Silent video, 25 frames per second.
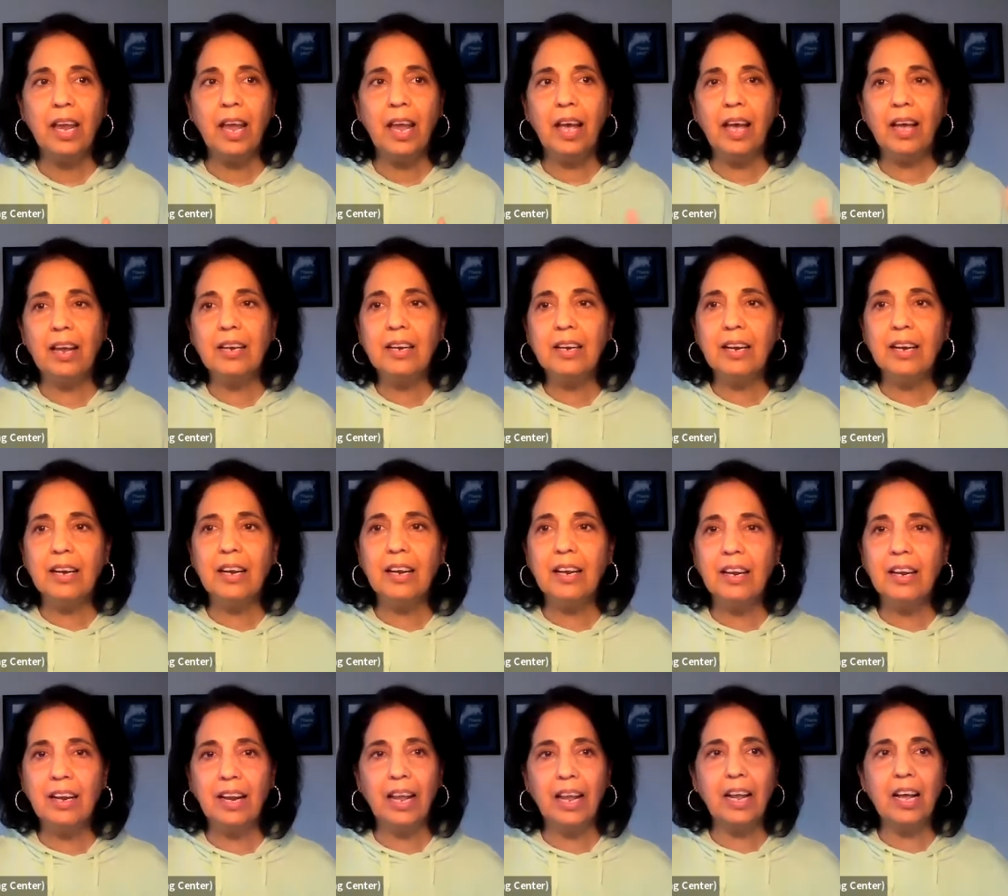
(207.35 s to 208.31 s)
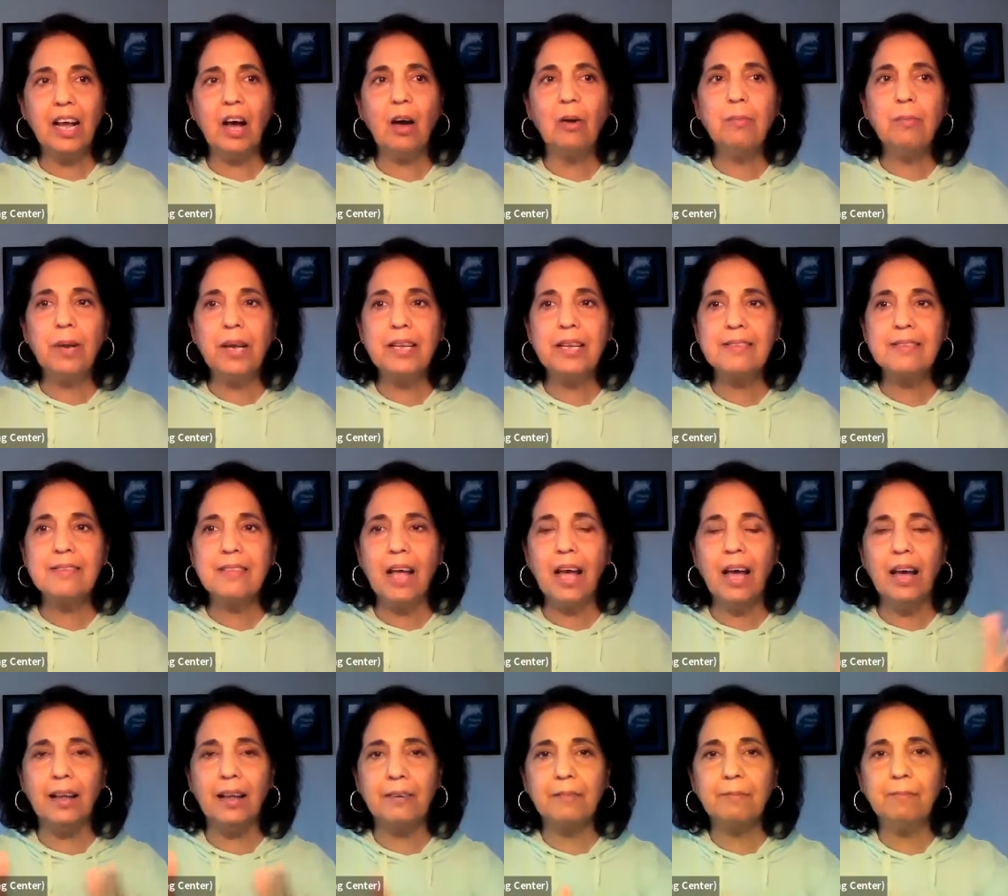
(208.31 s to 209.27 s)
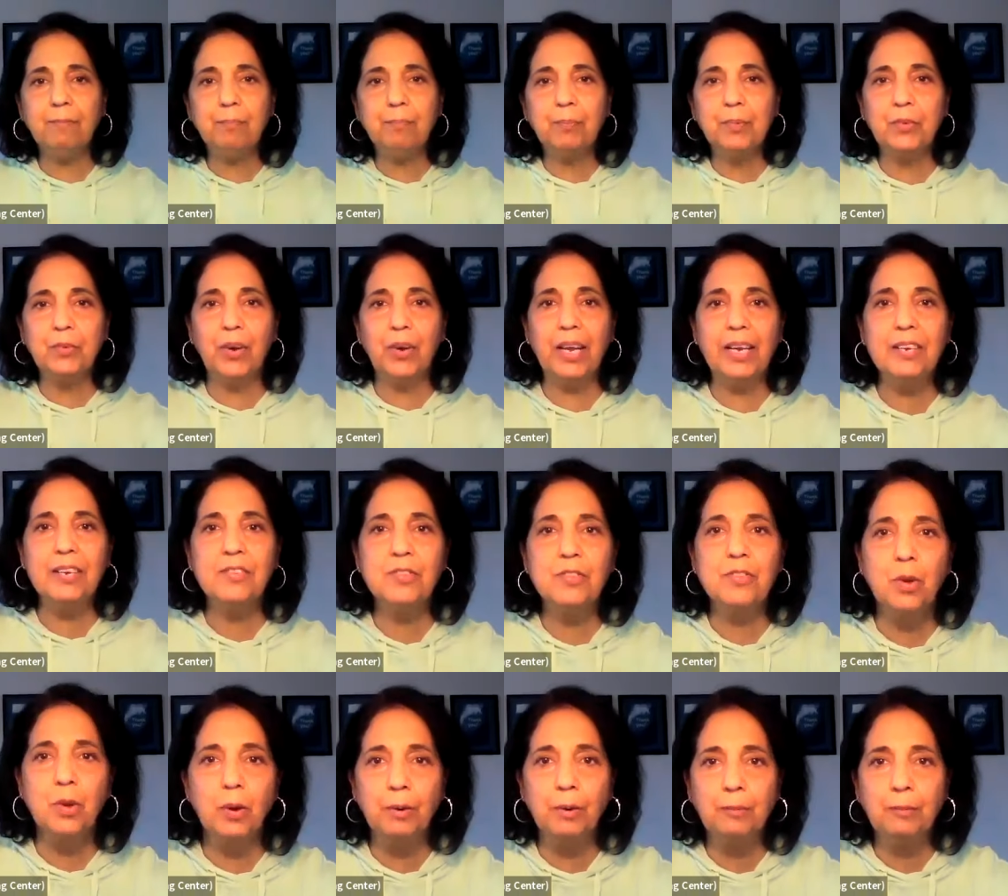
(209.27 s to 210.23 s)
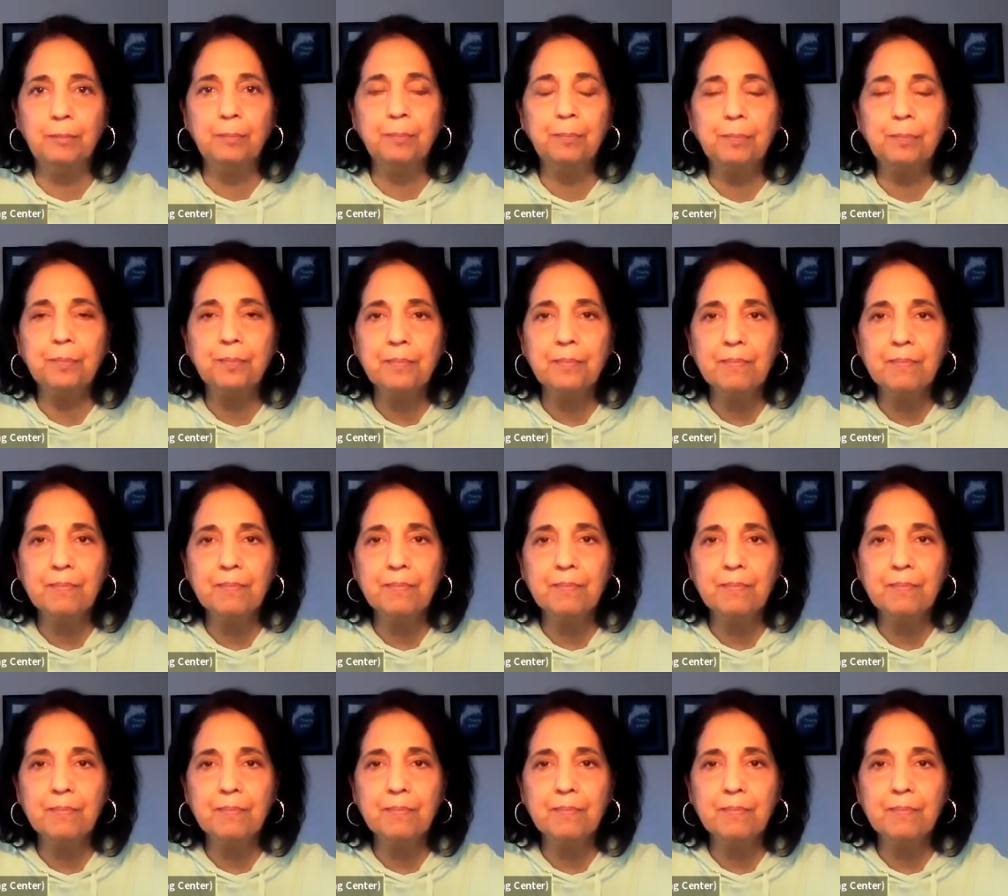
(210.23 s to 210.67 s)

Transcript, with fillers: And like, how big is that? Right. So,